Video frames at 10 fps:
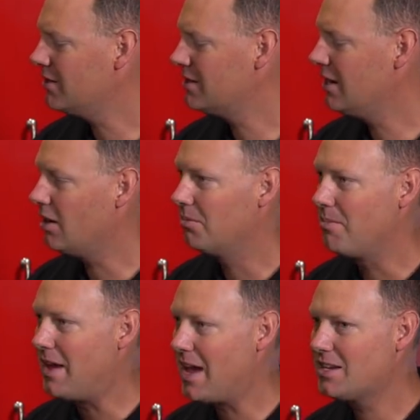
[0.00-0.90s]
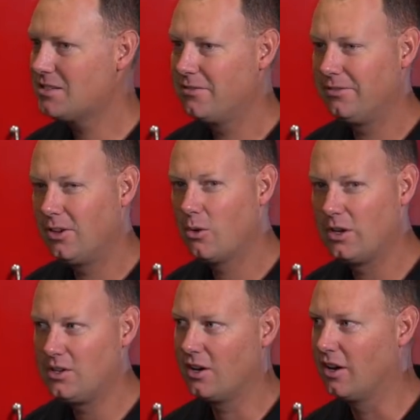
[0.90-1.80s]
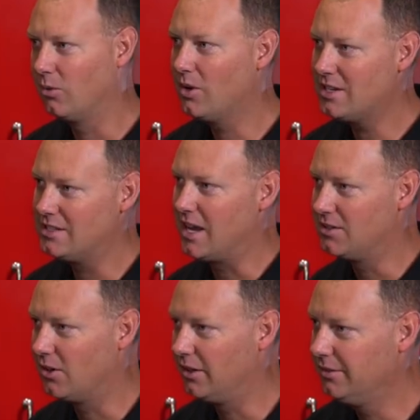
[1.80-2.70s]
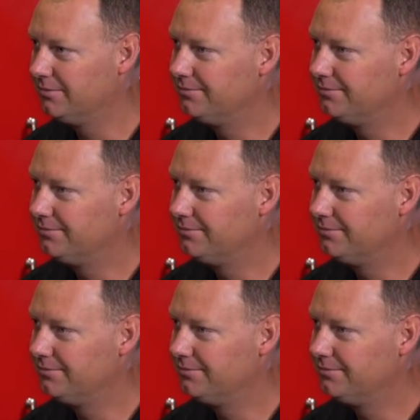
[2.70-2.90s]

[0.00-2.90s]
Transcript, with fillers: have this thing called mass flow return. What is that, Tony?